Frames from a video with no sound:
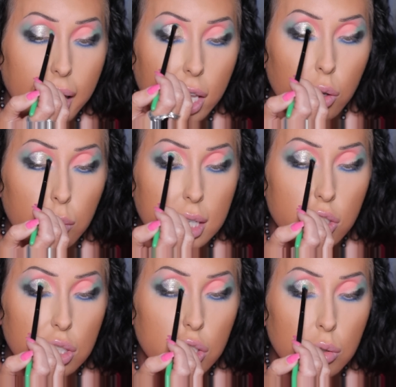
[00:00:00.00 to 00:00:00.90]
And you could
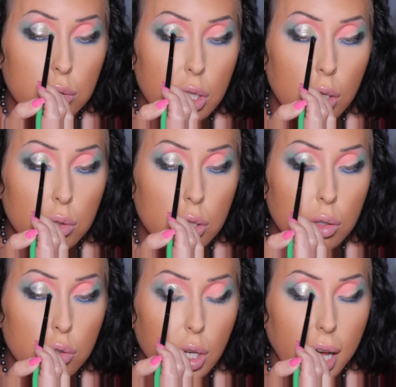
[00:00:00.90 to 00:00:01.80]
just use those
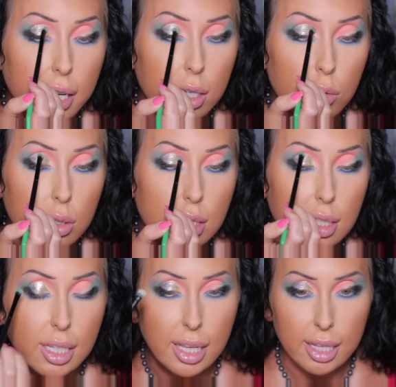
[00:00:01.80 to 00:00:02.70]
two shadows
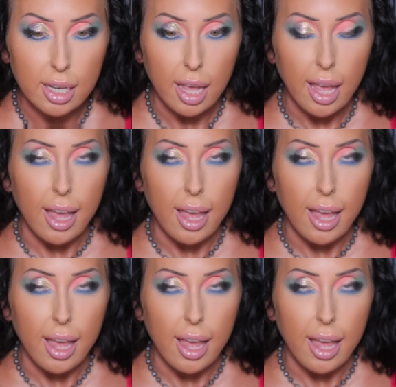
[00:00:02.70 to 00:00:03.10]
to get